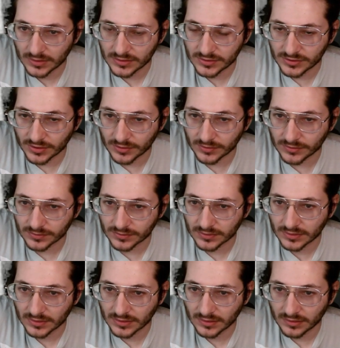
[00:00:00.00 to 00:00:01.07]
So
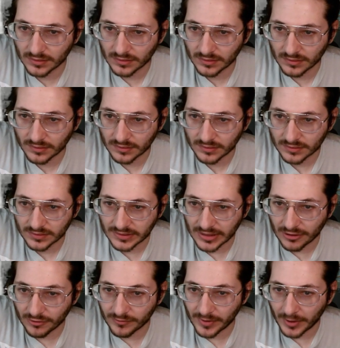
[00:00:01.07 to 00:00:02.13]

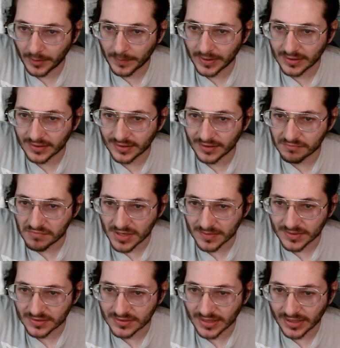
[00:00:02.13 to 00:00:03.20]
they're recommending
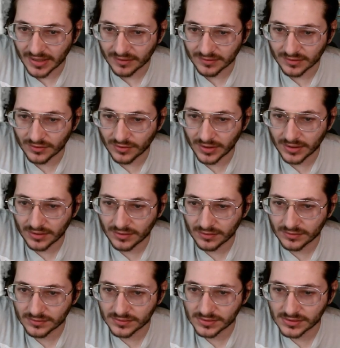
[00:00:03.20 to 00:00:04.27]
maybe take out the
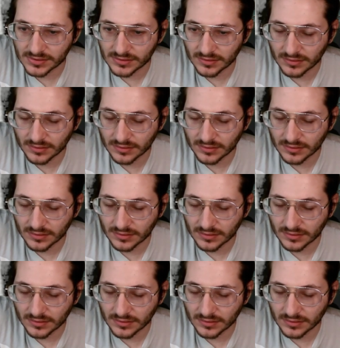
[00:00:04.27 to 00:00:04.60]
Krenkos.